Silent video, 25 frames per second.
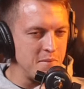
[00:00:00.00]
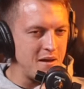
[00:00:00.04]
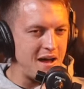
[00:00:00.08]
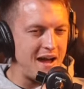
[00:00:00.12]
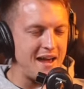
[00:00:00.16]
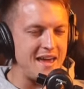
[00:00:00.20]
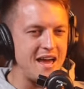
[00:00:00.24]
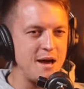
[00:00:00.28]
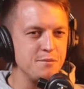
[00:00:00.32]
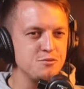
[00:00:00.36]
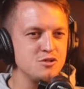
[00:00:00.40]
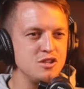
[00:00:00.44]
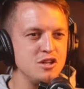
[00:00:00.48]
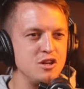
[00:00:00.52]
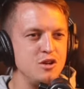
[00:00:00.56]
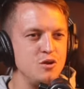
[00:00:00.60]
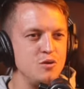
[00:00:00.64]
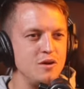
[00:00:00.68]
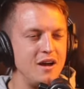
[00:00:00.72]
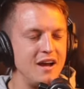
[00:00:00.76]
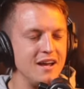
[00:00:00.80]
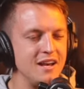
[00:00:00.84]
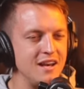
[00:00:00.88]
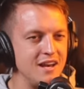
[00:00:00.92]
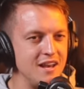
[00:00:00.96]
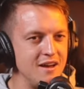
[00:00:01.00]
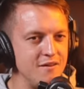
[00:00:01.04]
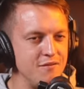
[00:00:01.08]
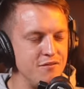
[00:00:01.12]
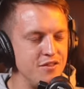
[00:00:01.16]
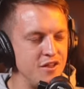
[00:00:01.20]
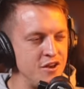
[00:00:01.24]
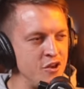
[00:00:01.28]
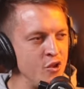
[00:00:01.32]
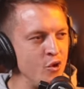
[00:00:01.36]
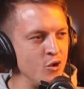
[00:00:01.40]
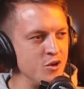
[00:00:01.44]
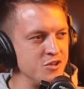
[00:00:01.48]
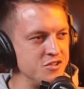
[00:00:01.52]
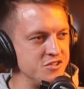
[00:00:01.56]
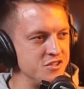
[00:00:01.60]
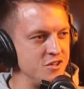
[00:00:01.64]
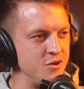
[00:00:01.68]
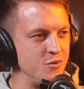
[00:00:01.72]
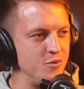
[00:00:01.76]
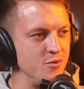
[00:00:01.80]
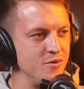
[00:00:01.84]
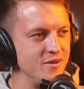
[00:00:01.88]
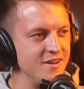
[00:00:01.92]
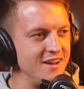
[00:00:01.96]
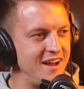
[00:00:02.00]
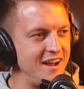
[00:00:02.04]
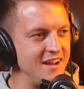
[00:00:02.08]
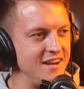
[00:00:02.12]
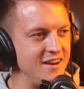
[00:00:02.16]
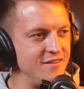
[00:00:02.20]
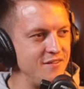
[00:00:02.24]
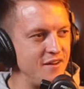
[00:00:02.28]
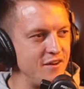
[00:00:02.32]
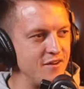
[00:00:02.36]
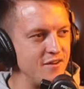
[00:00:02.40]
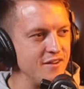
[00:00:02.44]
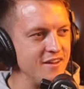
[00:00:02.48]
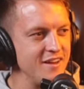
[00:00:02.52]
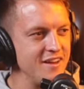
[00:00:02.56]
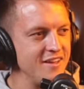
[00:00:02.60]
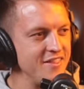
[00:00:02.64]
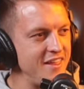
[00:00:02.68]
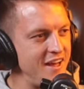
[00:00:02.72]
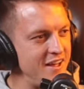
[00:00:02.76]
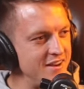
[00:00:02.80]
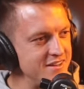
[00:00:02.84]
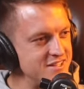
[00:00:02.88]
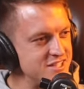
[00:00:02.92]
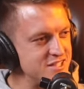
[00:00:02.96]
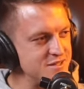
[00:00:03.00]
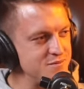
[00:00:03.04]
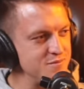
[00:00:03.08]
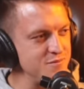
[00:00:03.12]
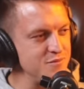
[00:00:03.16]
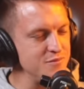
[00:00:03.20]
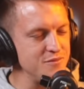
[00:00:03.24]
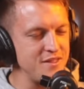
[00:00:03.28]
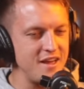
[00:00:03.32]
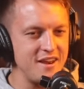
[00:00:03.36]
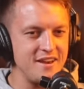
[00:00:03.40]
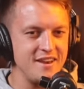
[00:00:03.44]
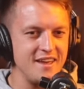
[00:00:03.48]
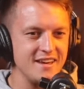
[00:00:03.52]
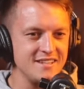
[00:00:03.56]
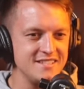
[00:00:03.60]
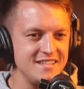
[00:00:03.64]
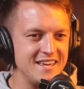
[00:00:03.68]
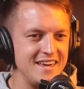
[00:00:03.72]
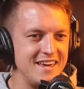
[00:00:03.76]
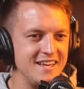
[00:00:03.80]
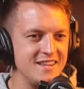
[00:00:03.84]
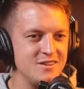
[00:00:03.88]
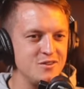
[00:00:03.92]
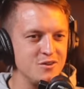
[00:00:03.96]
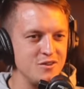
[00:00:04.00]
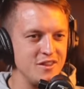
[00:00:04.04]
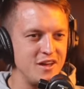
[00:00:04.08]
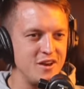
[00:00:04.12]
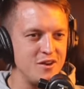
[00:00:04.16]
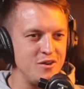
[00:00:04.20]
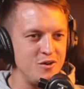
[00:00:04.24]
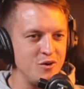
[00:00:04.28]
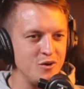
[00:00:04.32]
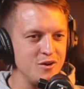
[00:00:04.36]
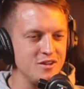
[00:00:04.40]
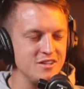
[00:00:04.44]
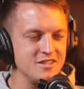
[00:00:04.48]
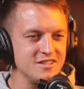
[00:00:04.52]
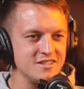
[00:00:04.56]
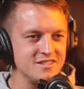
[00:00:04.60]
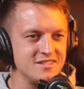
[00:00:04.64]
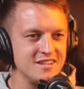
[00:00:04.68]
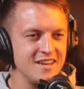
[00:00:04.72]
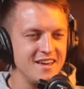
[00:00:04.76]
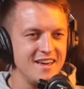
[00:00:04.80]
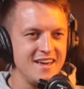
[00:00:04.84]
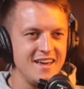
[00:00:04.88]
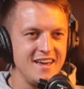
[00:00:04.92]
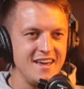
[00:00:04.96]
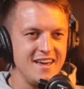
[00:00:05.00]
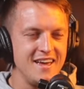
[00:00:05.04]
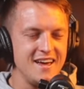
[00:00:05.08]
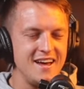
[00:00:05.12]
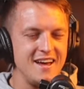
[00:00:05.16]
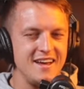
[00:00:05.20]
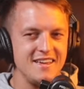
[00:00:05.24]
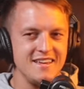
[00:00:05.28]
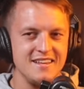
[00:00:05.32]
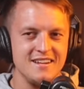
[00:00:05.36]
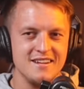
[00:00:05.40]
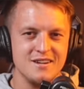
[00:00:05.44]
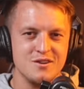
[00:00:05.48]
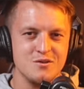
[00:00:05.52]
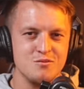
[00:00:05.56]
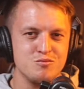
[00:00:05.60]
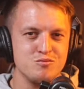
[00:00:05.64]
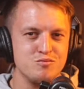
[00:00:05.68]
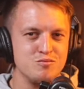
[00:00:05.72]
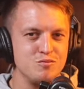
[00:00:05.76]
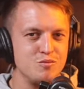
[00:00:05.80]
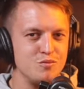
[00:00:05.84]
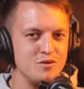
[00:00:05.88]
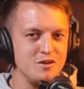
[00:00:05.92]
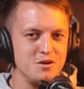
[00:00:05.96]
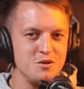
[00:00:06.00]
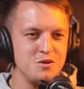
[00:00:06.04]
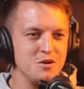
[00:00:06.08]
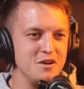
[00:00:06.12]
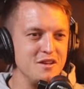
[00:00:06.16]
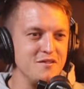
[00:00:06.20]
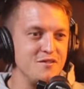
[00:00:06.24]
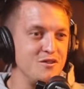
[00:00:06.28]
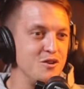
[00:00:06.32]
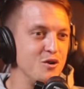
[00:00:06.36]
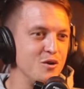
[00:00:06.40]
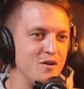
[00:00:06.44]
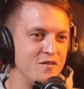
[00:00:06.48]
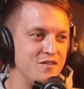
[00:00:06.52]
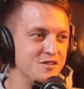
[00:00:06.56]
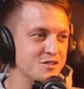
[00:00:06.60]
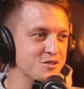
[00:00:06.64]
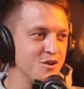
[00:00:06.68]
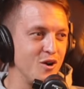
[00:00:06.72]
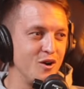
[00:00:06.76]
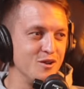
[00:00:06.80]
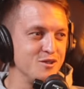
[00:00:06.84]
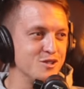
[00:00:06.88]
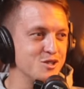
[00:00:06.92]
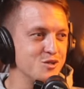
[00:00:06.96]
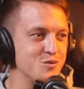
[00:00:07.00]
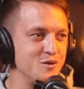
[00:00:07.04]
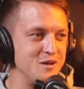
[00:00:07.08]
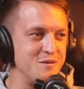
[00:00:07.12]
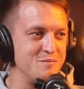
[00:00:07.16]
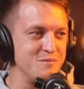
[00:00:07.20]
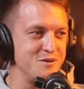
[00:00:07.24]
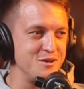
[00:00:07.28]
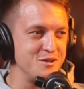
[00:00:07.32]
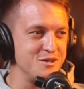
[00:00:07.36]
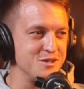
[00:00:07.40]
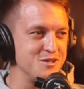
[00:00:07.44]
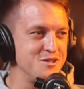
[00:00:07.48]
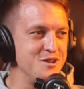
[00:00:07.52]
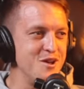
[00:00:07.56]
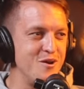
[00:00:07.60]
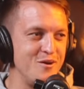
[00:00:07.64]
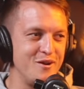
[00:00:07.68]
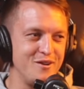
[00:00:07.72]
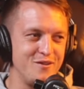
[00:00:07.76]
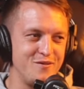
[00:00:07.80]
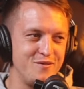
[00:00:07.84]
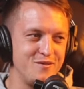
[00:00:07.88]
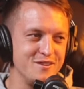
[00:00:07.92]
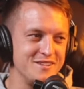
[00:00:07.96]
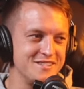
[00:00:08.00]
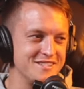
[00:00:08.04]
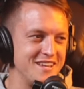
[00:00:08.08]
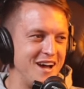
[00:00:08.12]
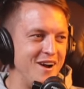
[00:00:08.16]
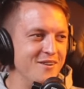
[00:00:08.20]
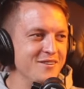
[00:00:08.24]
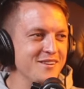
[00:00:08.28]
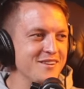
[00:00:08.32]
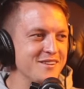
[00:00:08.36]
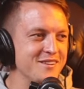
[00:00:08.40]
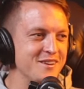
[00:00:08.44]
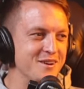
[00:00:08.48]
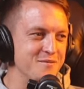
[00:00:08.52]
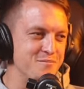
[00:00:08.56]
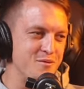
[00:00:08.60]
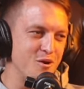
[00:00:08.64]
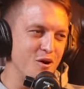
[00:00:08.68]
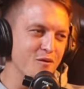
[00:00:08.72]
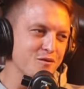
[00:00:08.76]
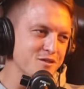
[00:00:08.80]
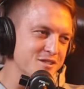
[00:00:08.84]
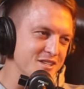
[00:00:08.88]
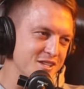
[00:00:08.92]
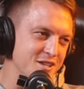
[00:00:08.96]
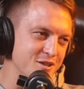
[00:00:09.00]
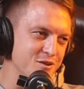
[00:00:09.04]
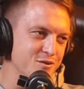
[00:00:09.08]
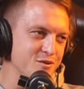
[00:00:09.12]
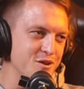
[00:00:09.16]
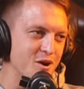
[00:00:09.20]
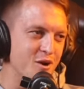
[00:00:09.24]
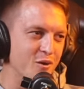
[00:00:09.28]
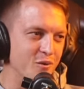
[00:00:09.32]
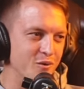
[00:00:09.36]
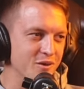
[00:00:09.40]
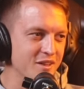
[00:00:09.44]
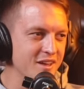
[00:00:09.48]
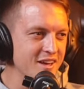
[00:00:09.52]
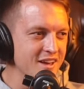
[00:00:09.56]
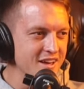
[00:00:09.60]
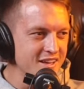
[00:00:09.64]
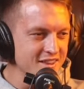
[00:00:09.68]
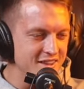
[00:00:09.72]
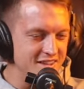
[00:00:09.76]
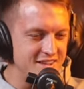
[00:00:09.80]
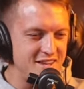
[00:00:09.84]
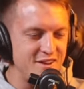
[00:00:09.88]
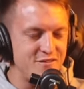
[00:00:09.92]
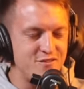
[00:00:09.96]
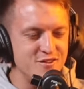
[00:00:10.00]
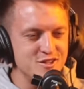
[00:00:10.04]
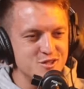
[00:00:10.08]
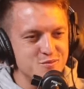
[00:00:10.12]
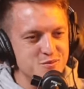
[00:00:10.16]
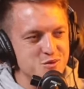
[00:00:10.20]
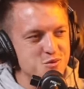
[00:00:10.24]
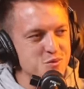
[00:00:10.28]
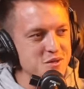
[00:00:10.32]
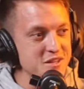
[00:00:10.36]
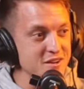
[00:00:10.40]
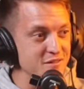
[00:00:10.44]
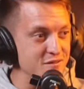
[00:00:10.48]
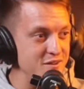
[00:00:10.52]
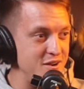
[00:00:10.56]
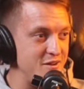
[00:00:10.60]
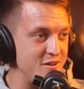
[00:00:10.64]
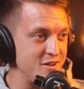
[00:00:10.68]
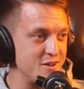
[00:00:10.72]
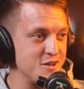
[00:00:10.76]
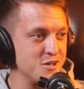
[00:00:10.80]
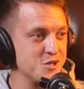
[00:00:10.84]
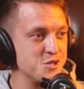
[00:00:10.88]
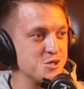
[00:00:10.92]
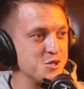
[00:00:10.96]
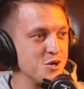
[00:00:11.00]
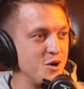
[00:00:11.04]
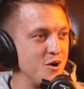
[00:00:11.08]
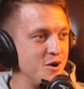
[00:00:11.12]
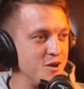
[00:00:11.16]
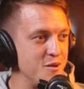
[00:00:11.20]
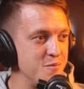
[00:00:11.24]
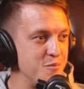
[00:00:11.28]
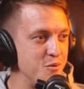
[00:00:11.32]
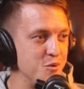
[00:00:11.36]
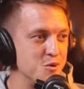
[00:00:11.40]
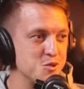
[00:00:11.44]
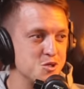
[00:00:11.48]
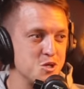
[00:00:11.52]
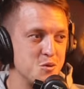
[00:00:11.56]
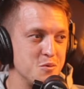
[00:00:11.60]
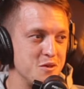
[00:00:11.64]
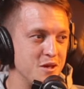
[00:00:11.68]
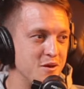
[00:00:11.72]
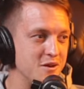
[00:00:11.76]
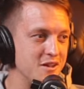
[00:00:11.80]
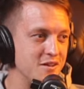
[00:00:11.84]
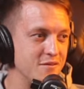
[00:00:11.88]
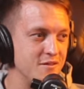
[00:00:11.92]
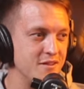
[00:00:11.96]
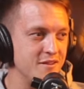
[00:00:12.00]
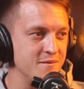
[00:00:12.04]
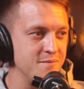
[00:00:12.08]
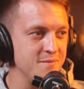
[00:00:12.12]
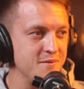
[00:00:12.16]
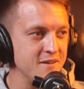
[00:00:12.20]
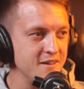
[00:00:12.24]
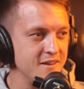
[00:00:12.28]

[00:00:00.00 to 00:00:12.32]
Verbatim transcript: I absolutely, I love the noise though. I love that. Yeah. That's that nice hit or that noise. You don't even know if it's gone sweet, but you just know if it sounded good. But obviously, yeah. you know the difference between a very good shot and a poor shot without even.